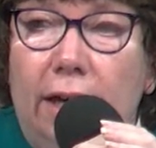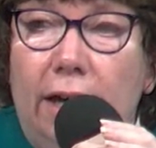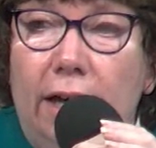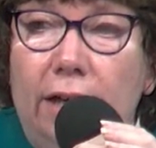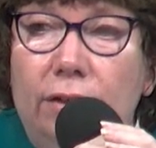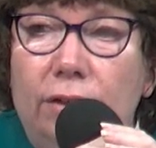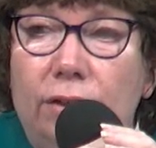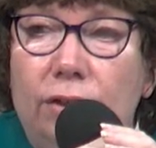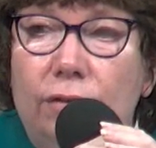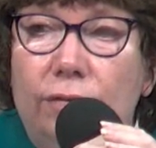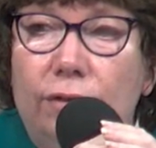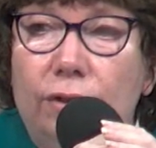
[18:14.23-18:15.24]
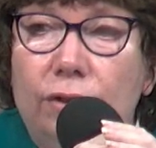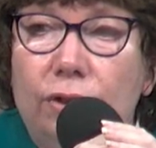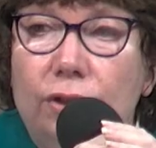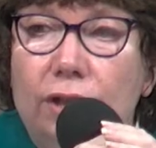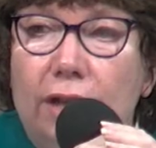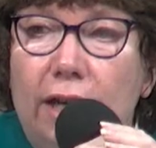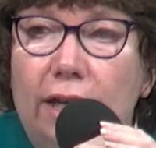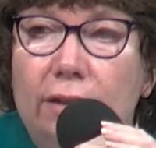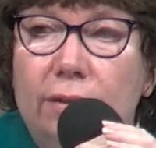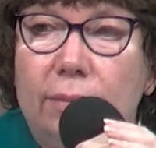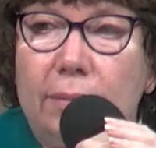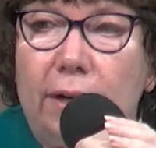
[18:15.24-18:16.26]
I used to serve First Church in
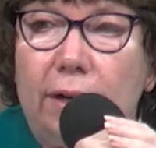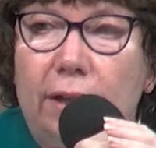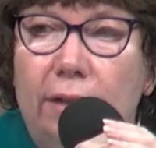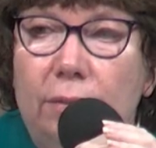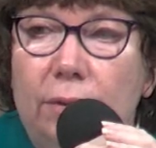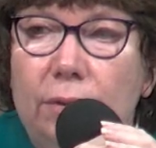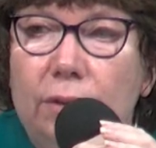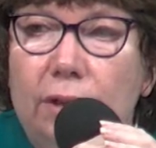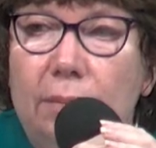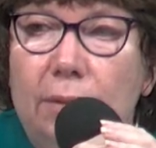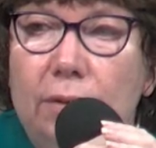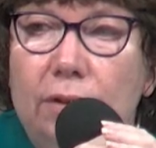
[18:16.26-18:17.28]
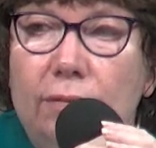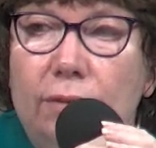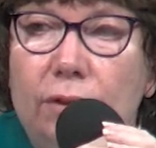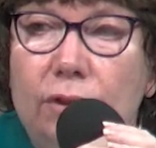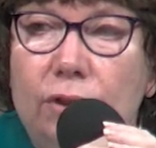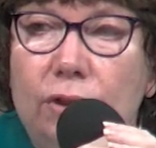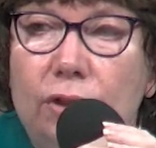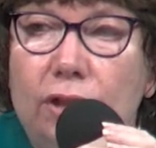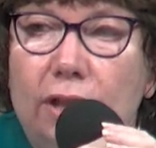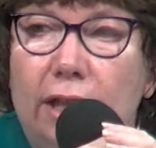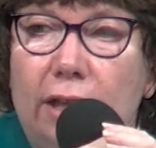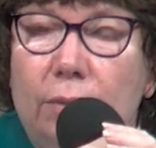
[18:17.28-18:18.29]
Hyattsville, Maryland, which was the most diverse church in
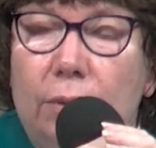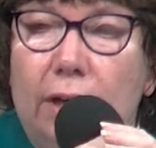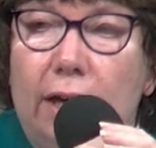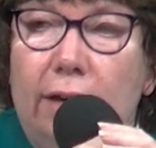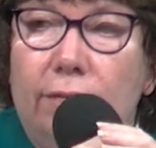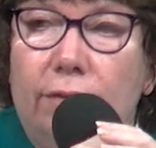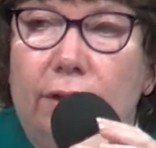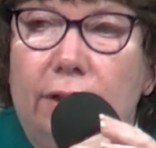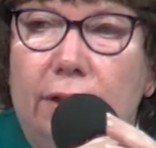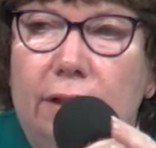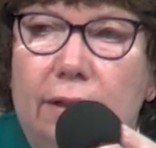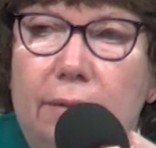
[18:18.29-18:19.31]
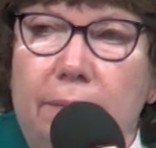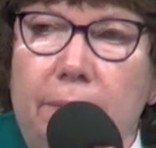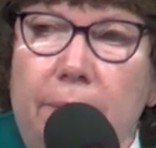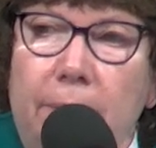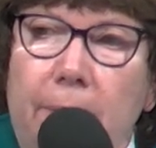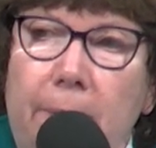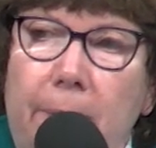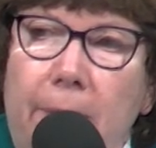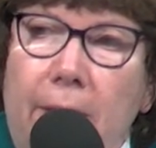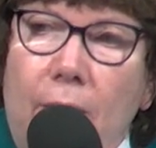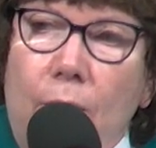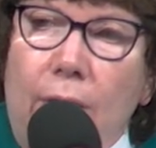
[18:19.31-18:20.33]
the annual conference.
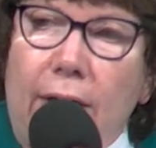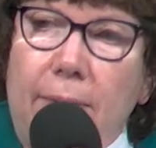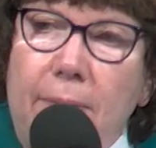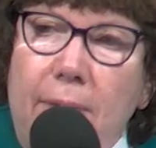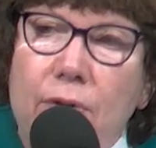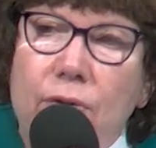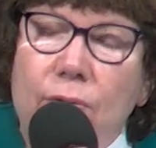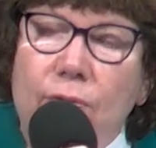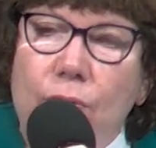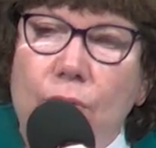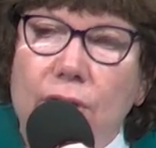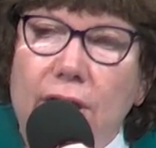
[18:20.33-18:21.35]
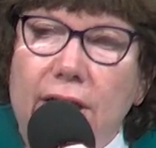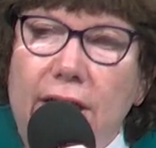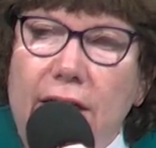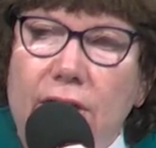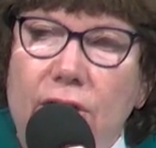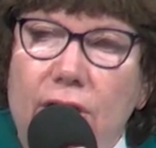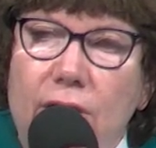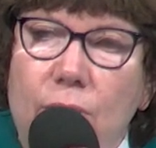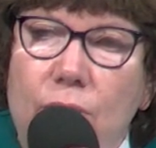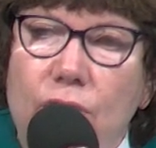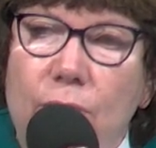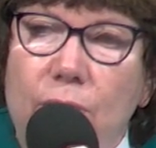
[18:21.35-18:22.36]
We had members from 14 nations and
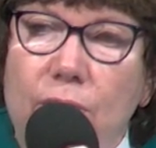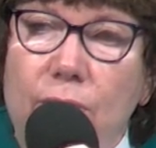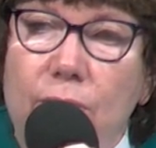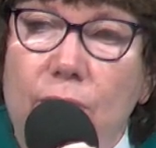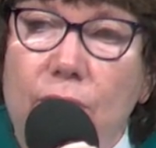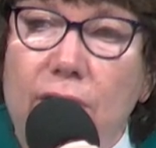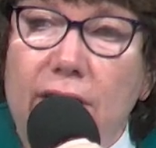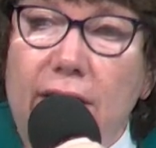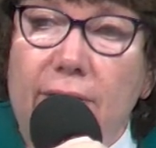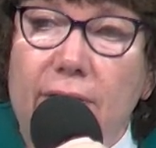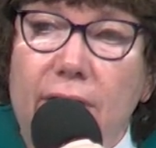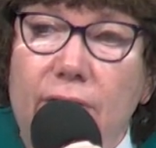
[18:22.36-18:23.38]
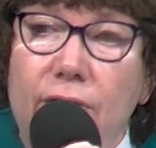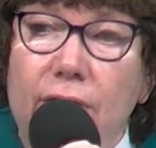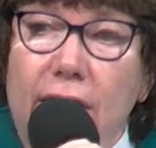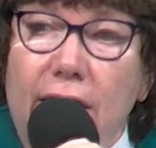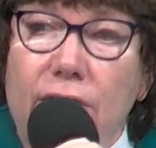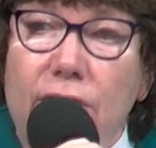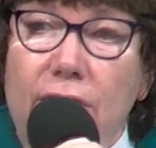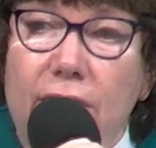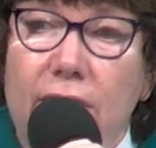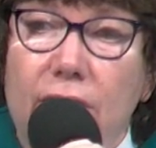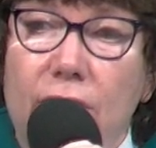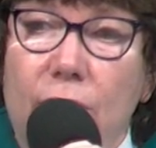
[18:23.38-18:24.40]
worshipers from 37 different
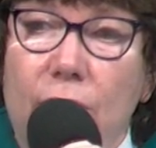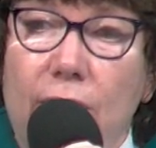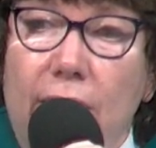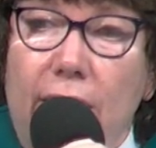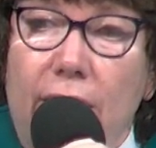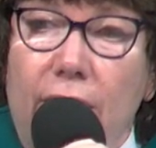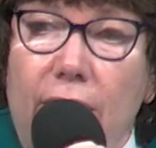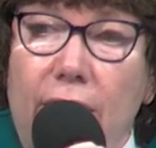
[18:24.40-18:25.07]
nations who were there